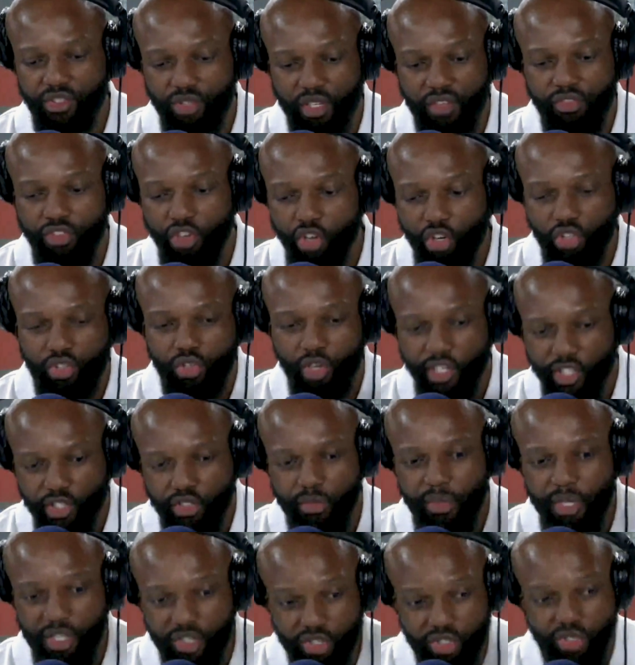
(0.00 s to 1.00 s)
So if you're not going
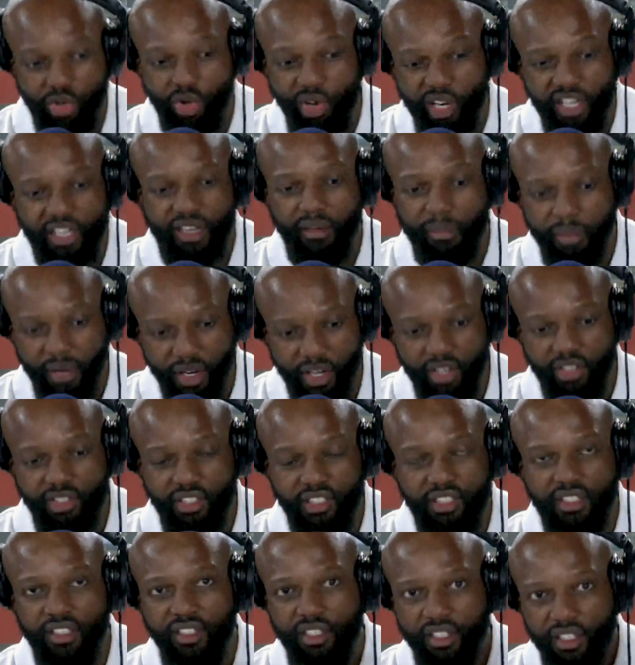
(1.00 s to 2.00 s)
to be solid
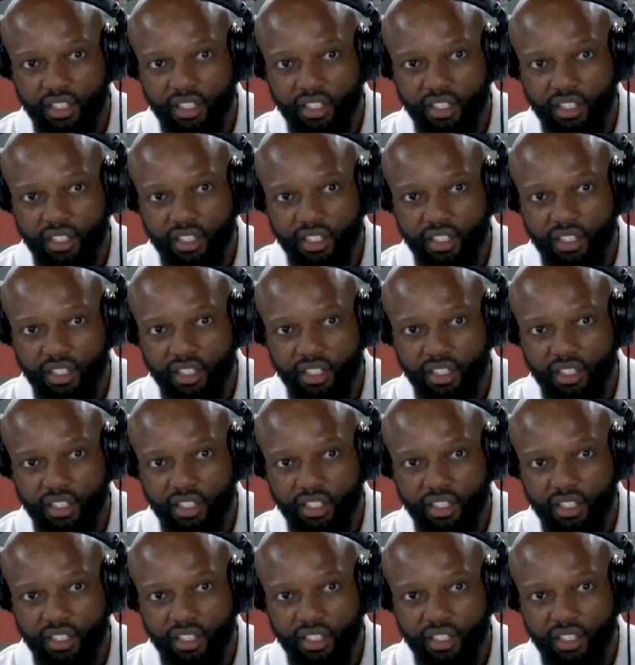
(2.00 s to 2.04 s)
about